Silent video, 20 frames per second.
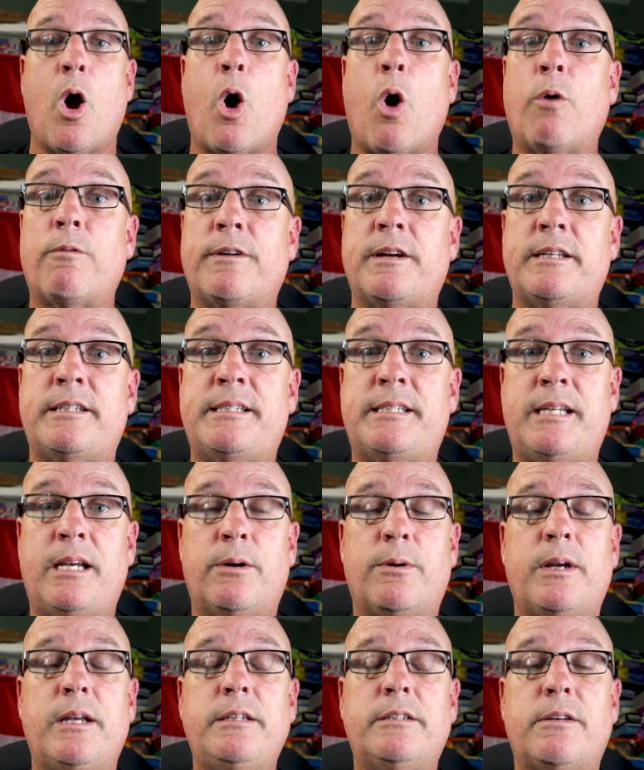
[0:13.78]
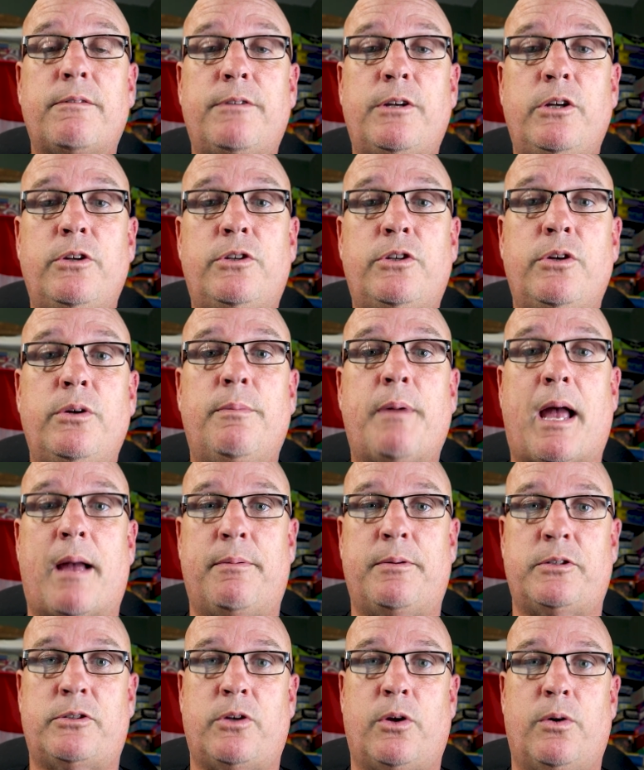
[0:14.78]
Over a series of YouTube
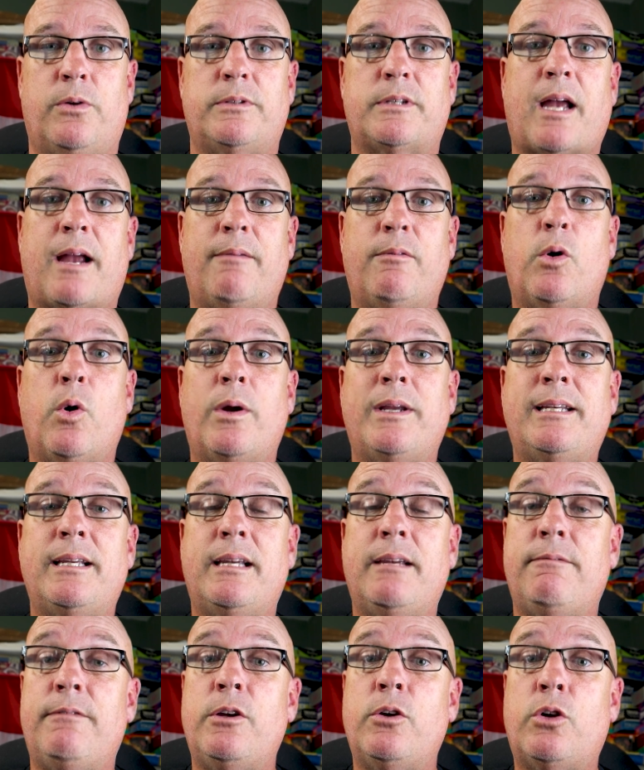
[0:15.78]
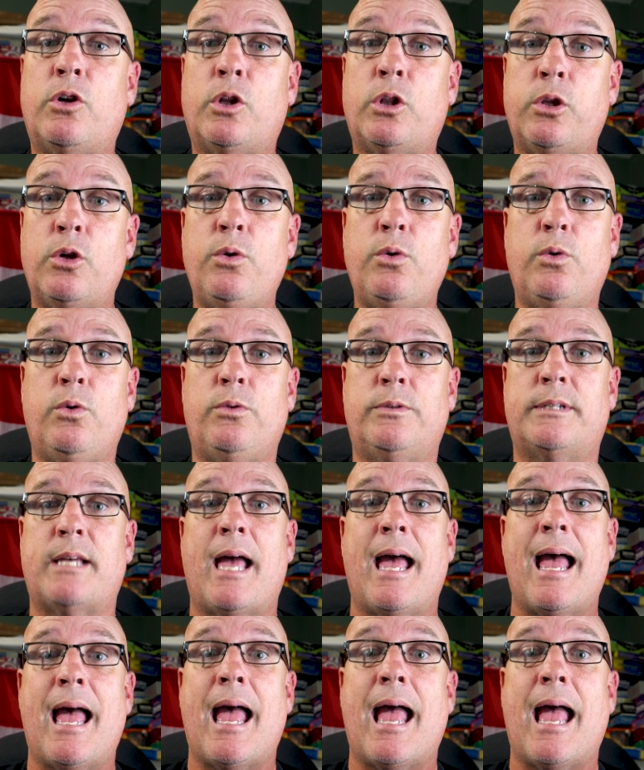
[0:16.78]
episodes, I'm going to give you clues